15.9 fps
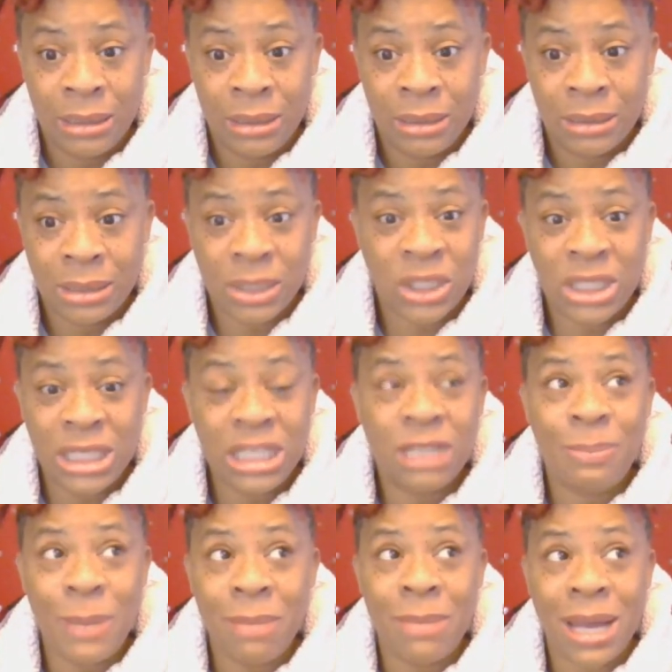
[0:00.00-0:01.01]
So she's
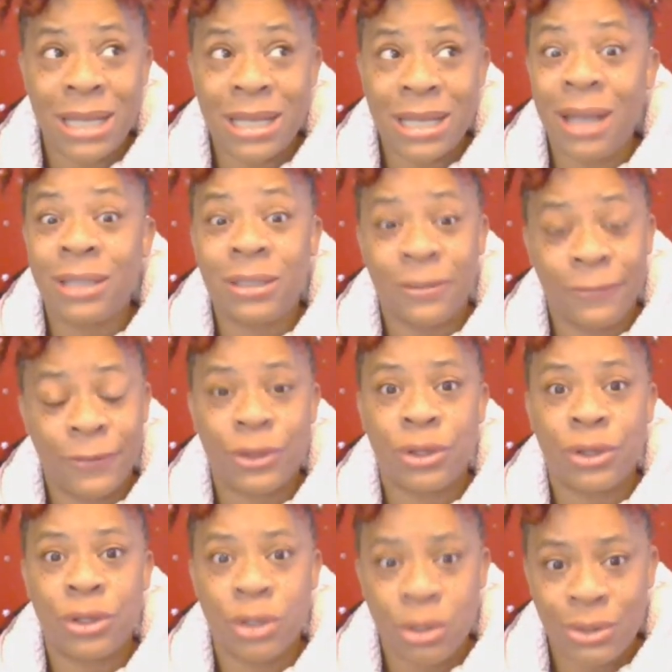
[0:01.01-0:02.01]
been my doctor for
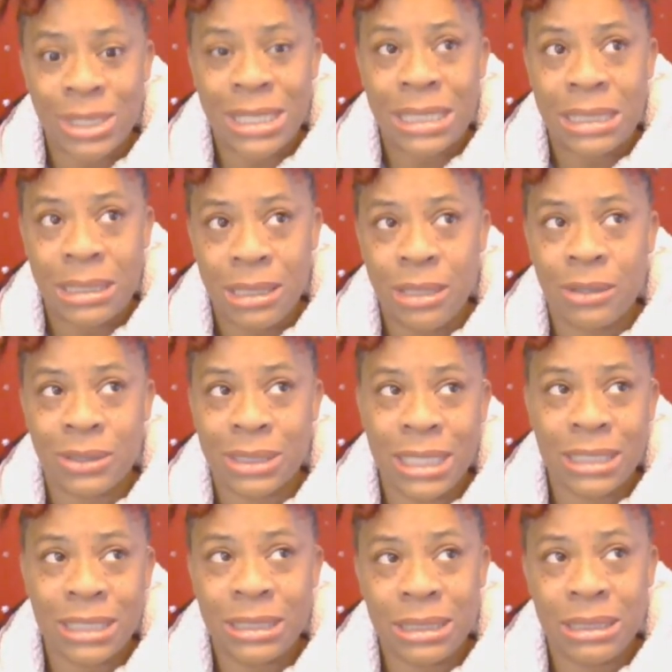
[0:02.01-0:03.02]
30 years.
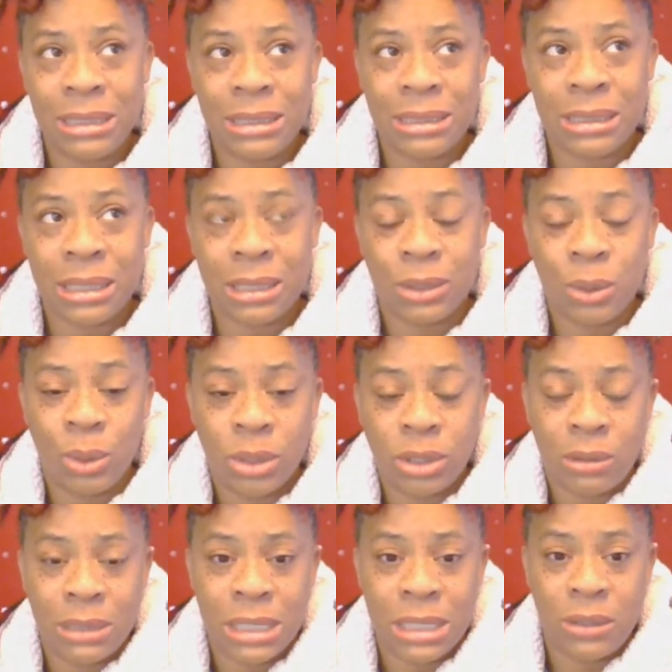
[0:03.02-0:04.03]
Lexi's
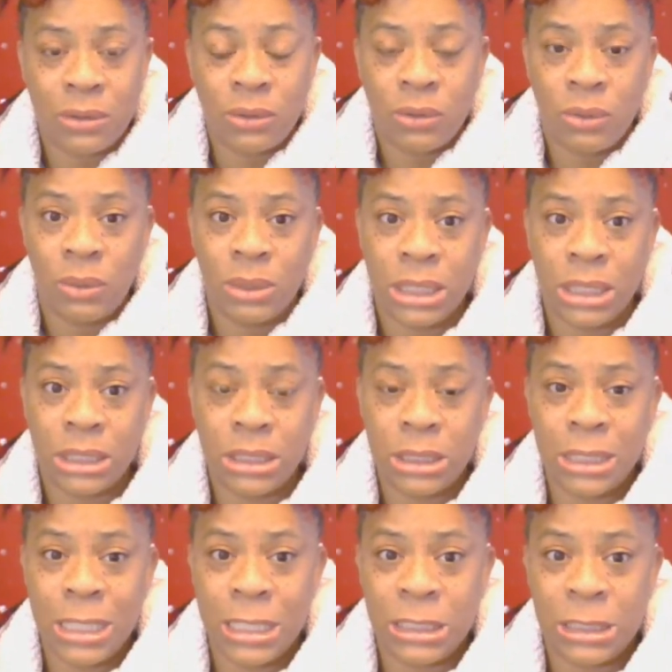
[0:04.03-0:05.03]
30-year-old
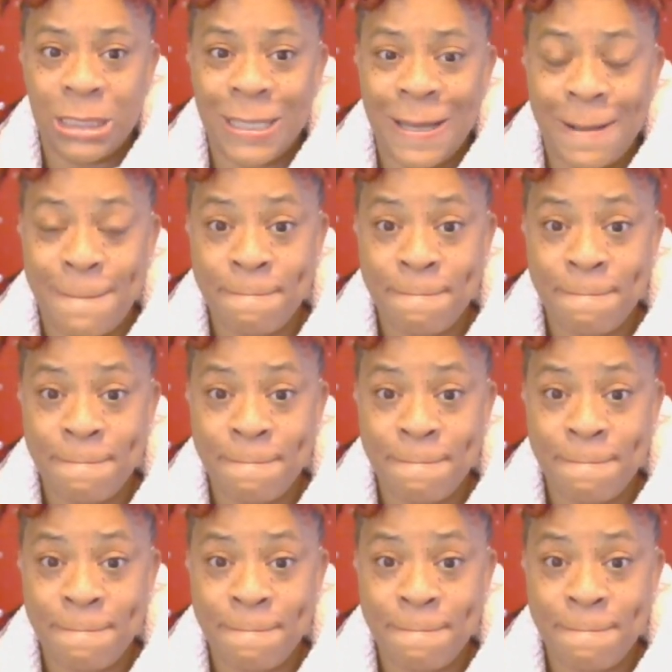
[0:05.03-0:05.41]
next year.